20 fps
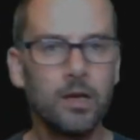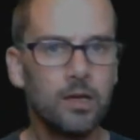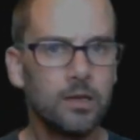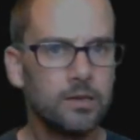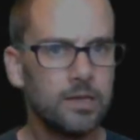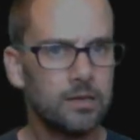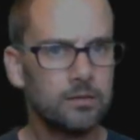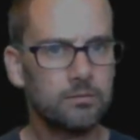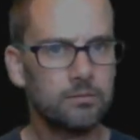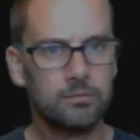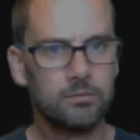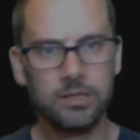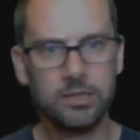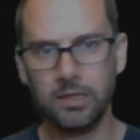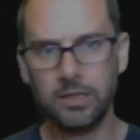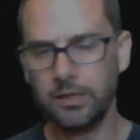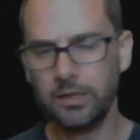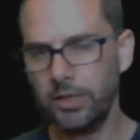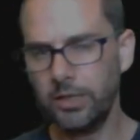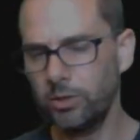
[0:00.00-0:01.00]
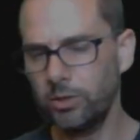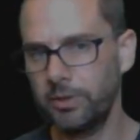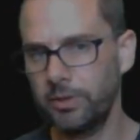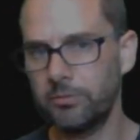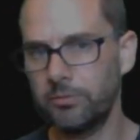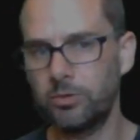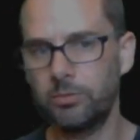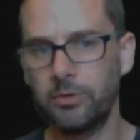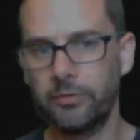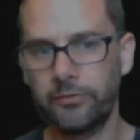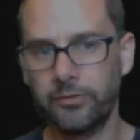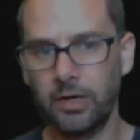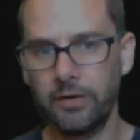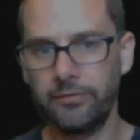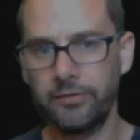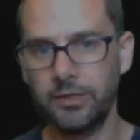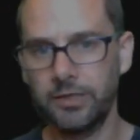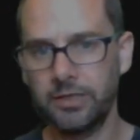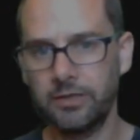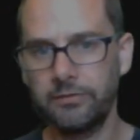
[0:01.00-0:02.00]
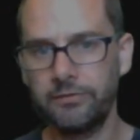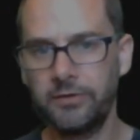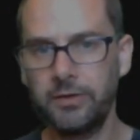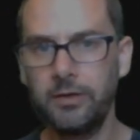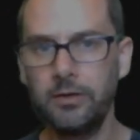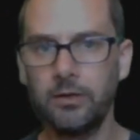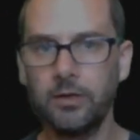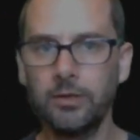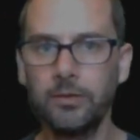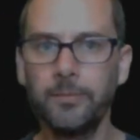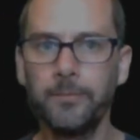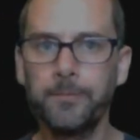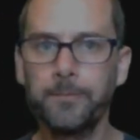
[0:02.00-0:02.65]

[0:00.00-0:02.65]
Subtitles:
Now, just a little bit more before I finish this video.